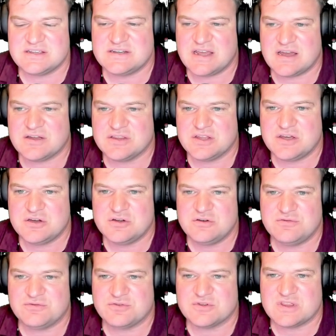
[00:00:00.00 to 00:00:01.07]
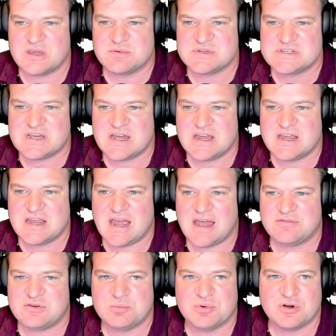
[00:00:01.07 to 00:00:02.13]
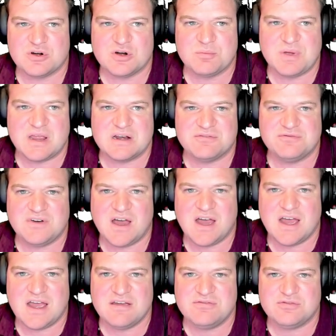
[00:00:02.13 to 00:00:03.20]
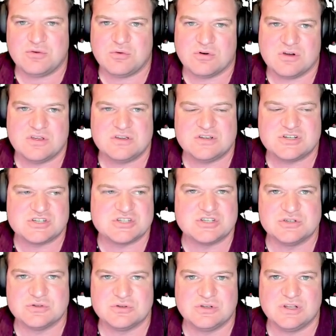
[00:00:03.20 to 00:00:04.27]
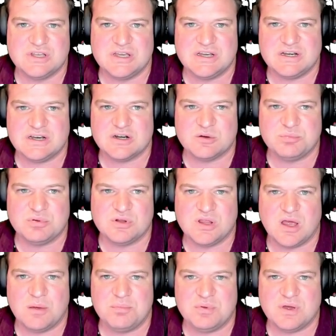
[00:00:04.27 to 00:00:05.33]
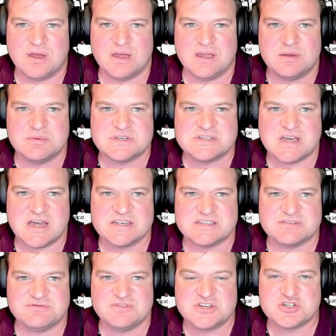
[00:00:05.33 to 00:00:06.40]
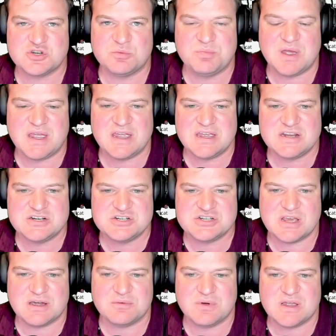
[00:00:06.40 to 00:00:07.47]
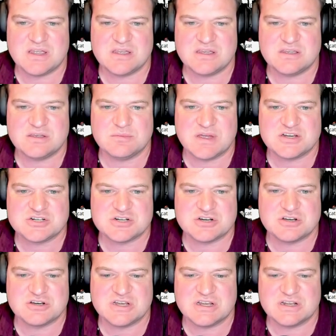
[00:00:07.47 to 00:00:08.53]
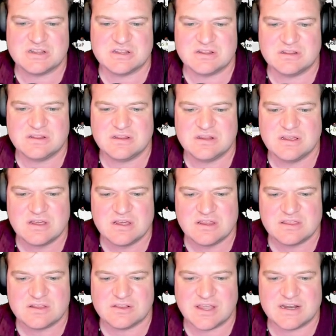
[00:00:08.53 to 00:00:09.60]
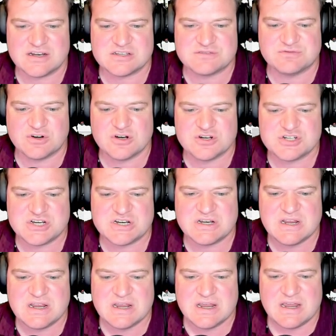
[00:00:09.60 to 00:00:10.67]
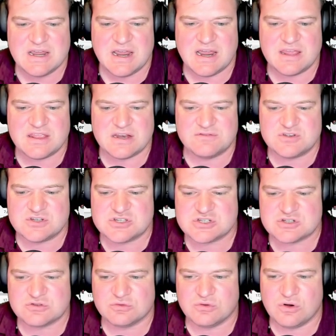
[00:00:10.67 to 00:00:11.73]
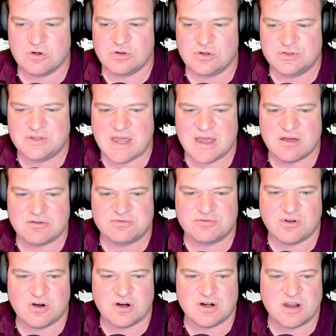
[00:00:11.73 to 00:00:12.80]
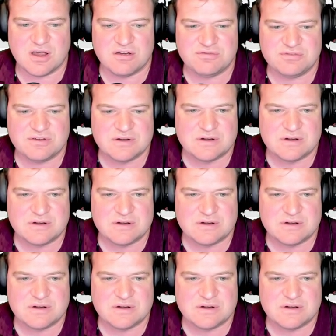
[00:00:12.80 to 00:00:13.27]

download for the MSI Afterburner Beta 5, or you can just Google it and it'll pull up uh, MSI's official page. That way you make sure you're getting the latest version. And then if you scroll down far enough,